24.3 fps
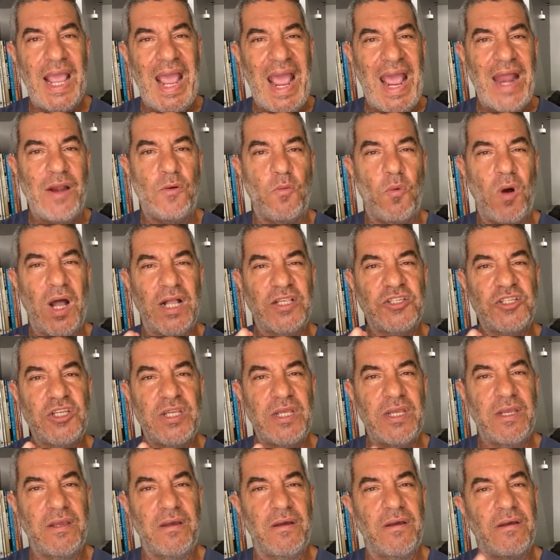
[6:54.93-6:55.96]
and
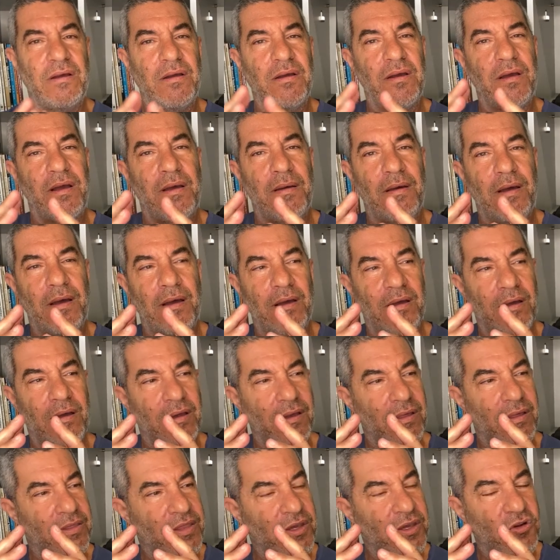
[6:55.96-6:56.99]
watching
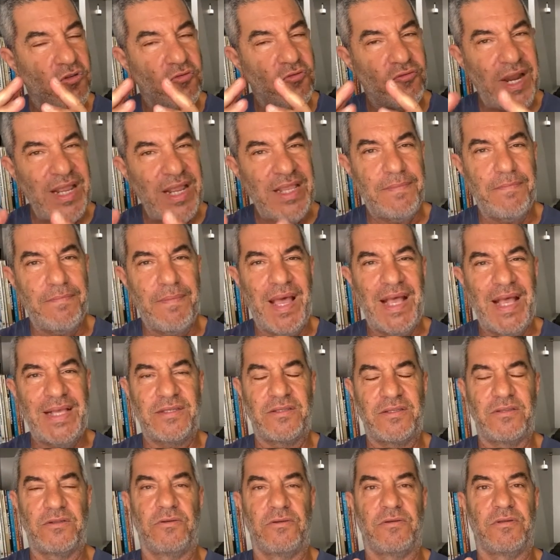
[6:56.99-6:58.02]
the great
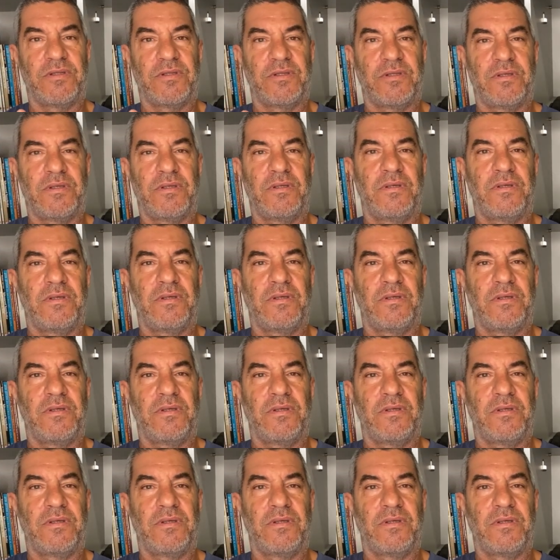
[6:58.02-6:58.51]
masters